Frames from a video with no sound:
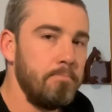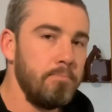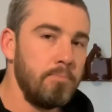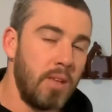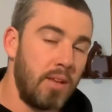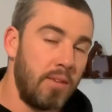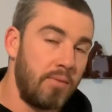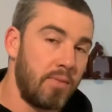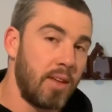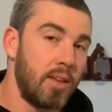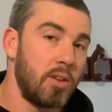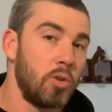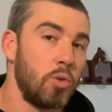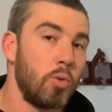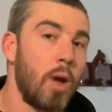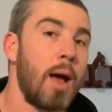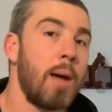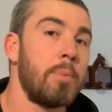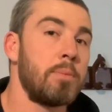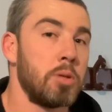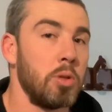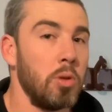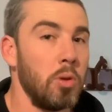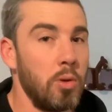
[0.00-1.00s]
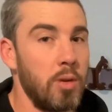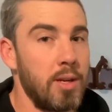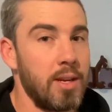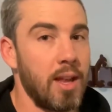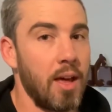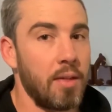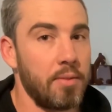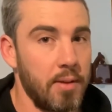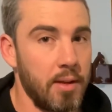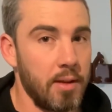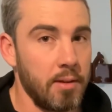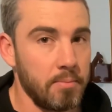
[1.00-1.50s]
If they do absolutely
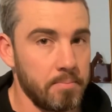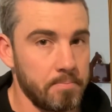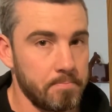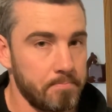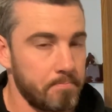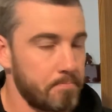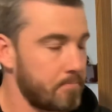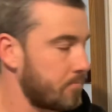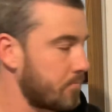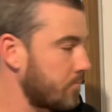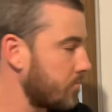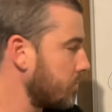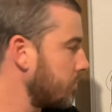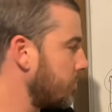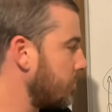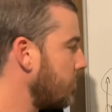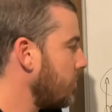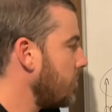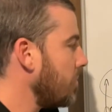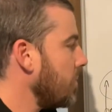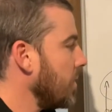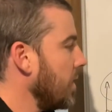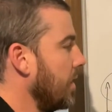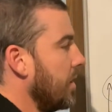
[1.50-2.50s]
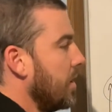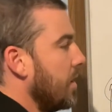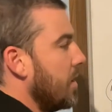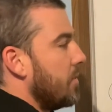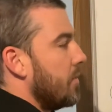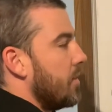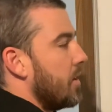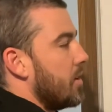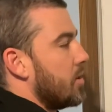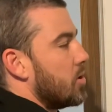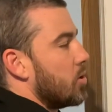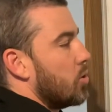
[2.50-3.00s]
nothing,
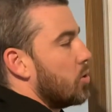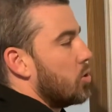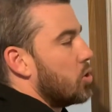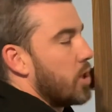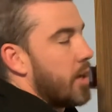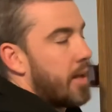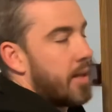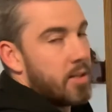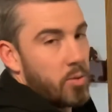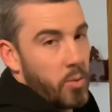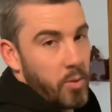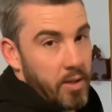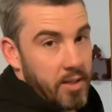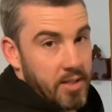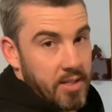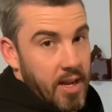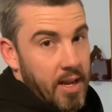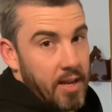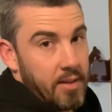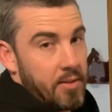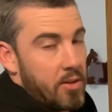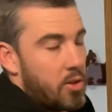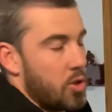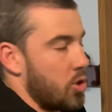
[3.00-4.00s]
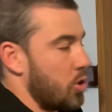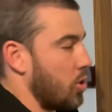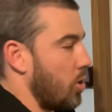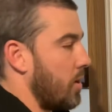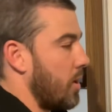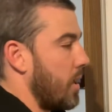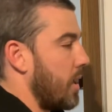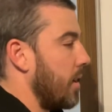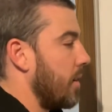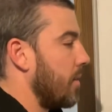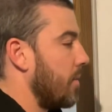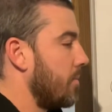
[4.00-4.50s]
then there's a good chance that we can take this shot
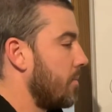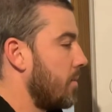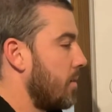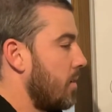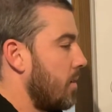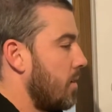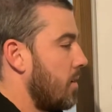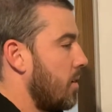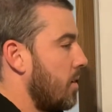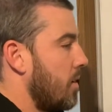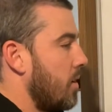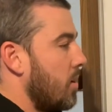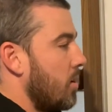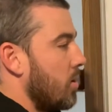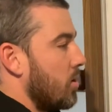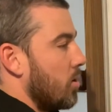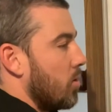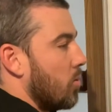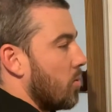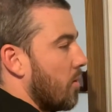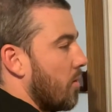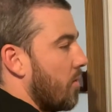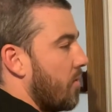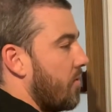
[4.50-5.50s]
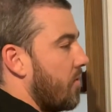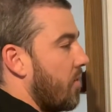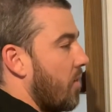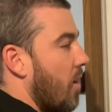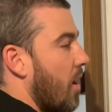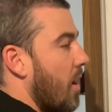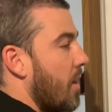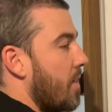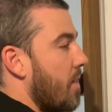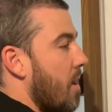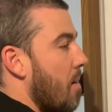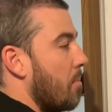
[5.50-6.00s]
here. You want to
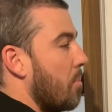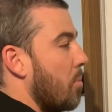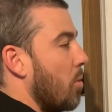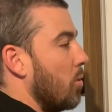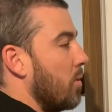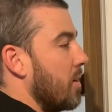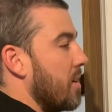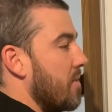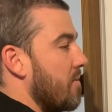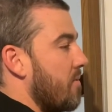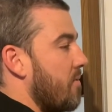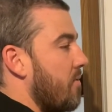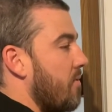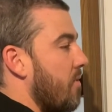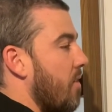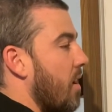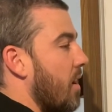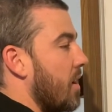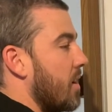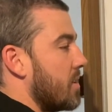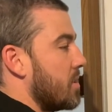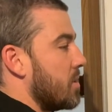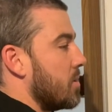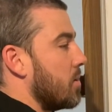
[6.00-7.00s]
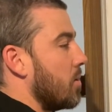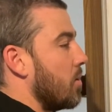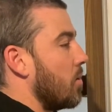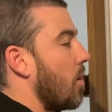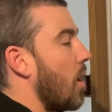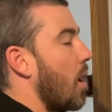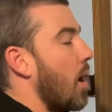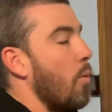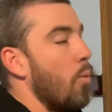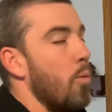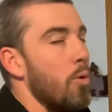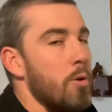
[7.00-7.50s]
fire that ball in fast though.
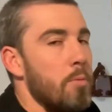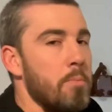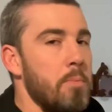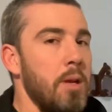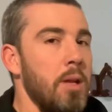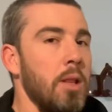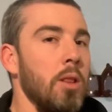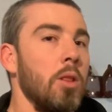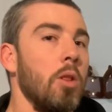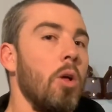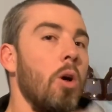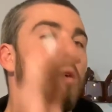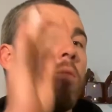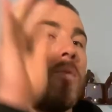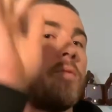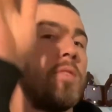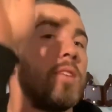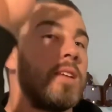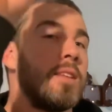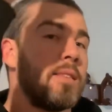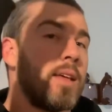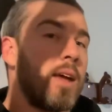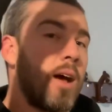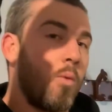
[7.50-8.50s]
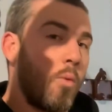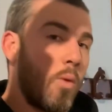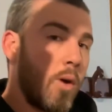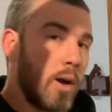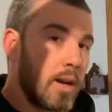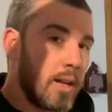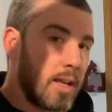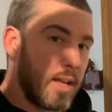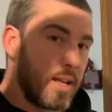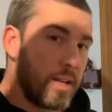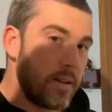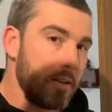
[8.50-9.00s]
I wouldn't be lofting that one
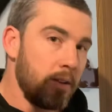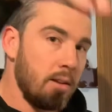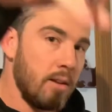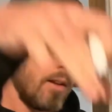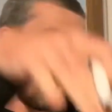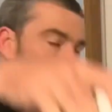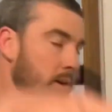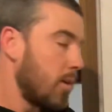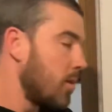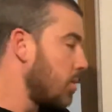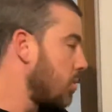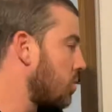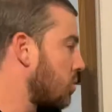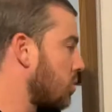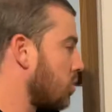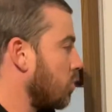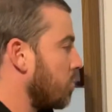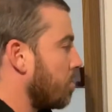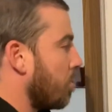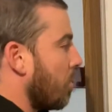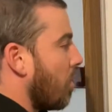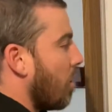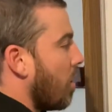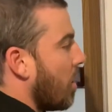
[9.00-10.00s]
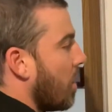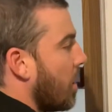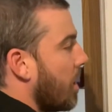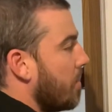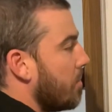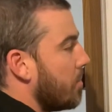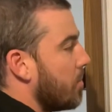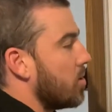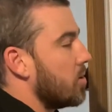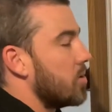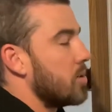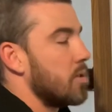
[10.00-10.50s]
in super high,
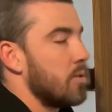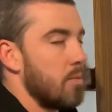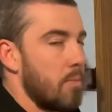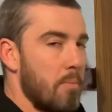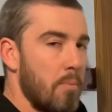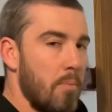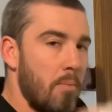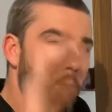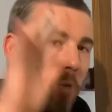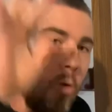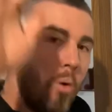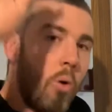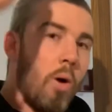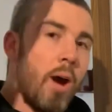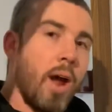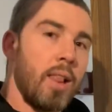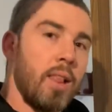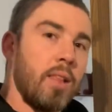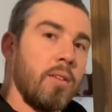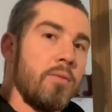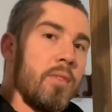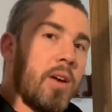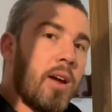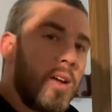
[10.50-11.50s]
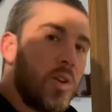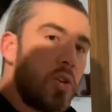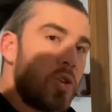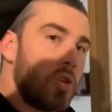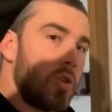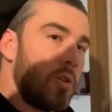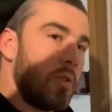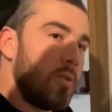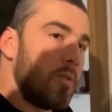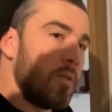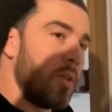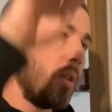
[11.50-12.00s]
because the more
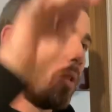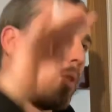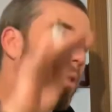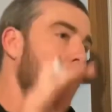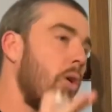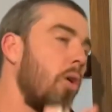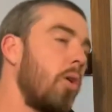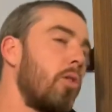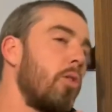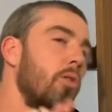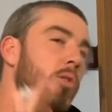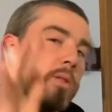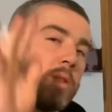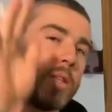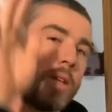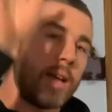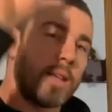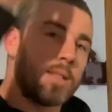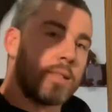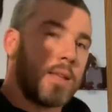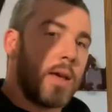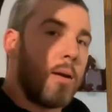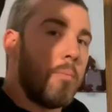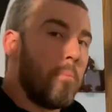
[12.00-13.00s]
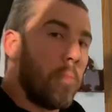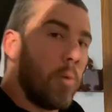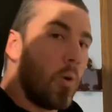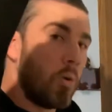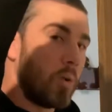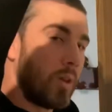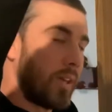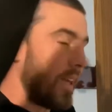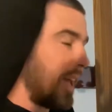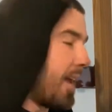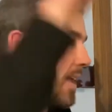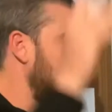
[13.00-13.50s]
elevation, the longer it takes that ball to
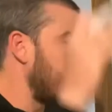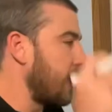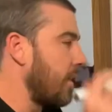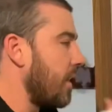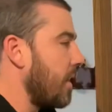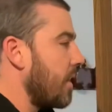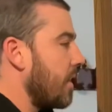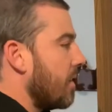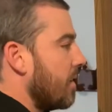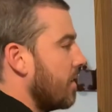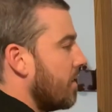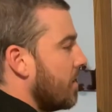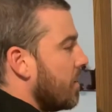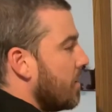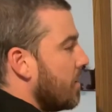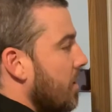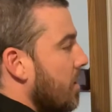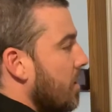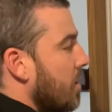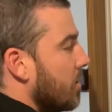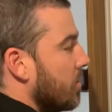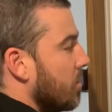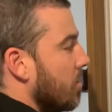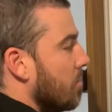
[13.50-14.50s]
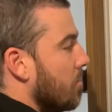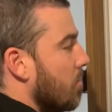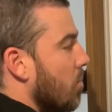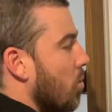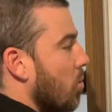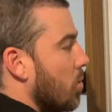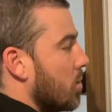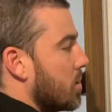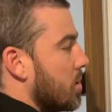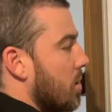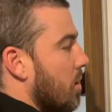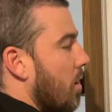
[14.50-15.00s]
get there, the
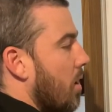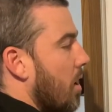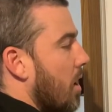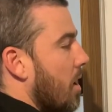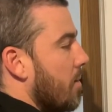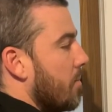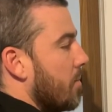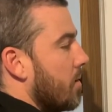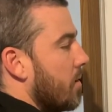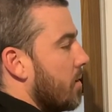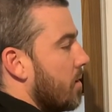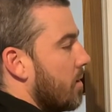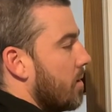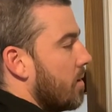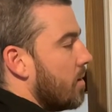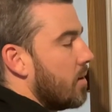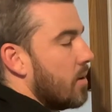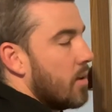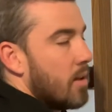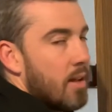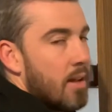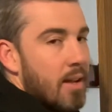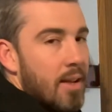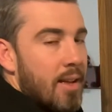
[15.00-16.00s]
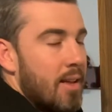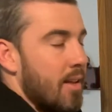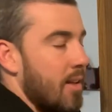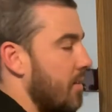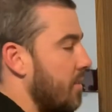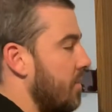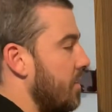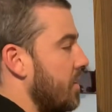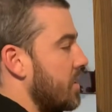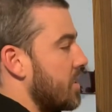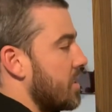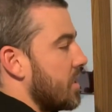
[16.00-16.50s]
more time
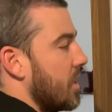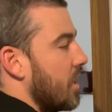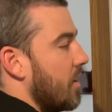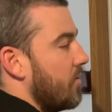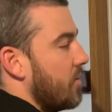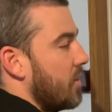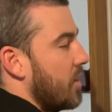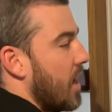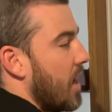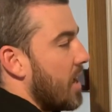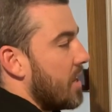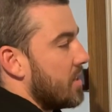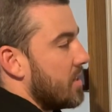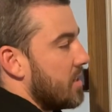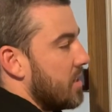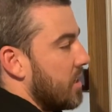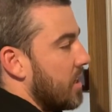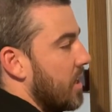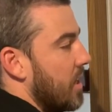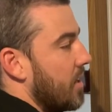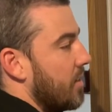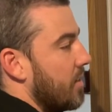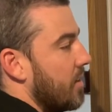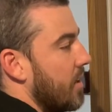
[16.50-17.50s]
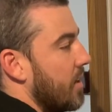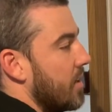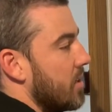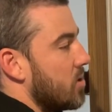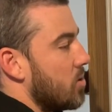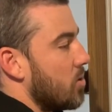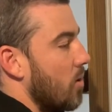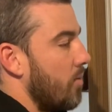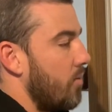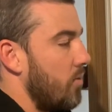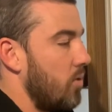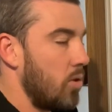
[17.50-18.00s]
this safety has to get there.
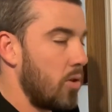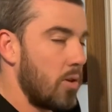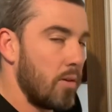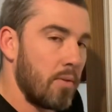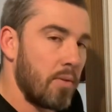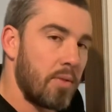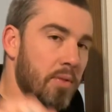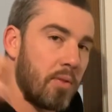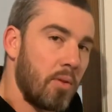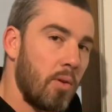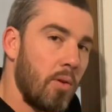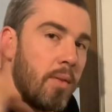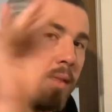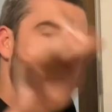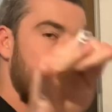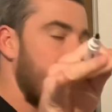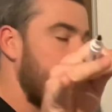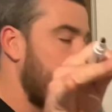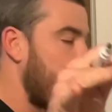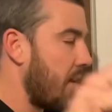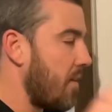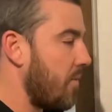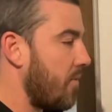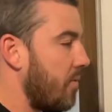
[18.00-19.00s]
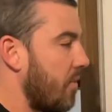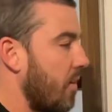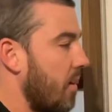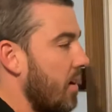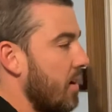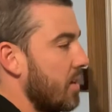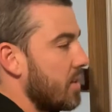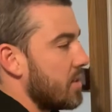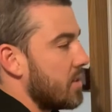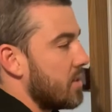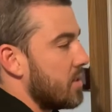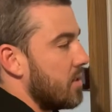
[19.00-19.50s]
So if you can throw that in there
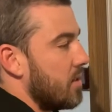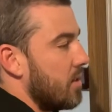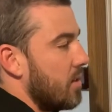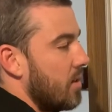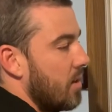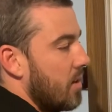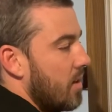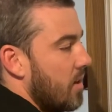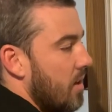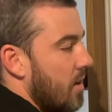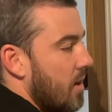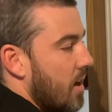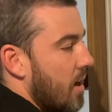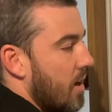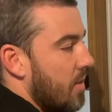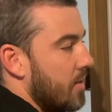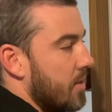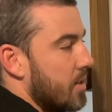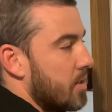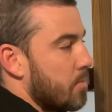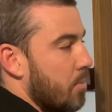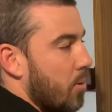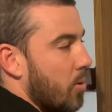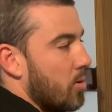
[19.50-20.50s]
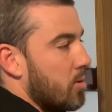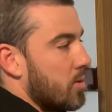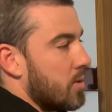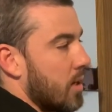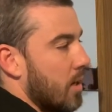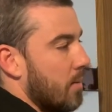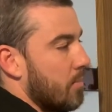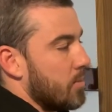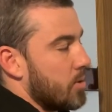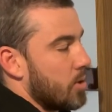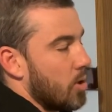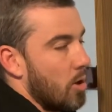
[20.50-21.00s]
fast and this post
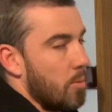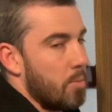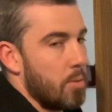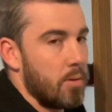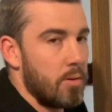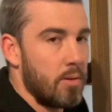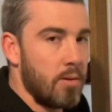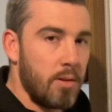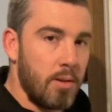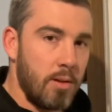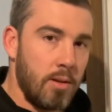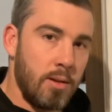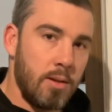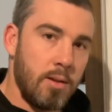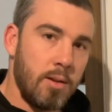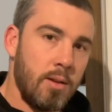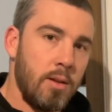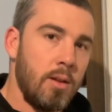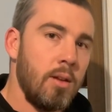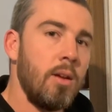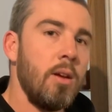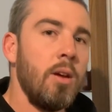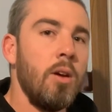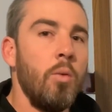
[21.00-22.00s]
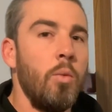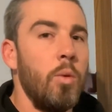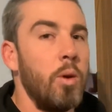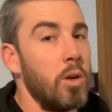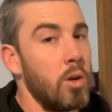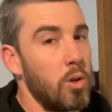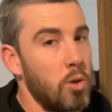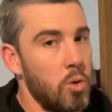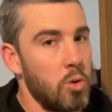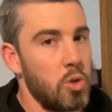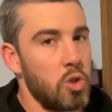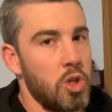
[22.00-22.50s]
comes open, we've got
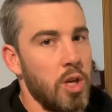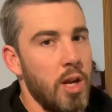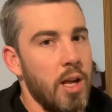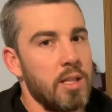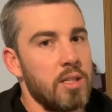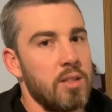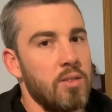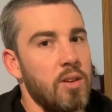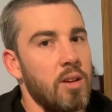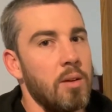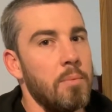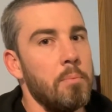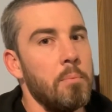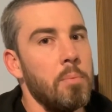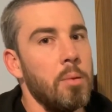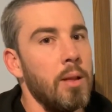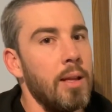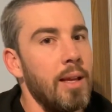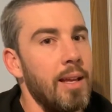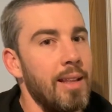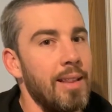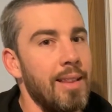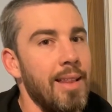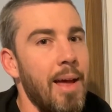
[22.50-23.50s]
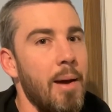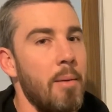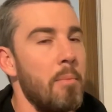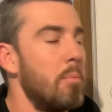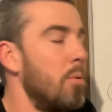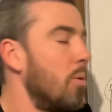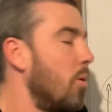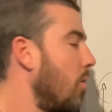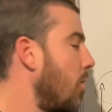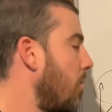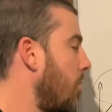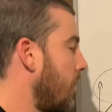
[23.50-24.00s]
a good chance of completing that
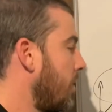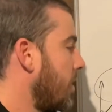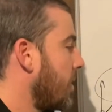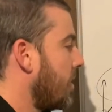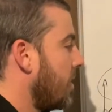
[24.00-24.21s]
ball.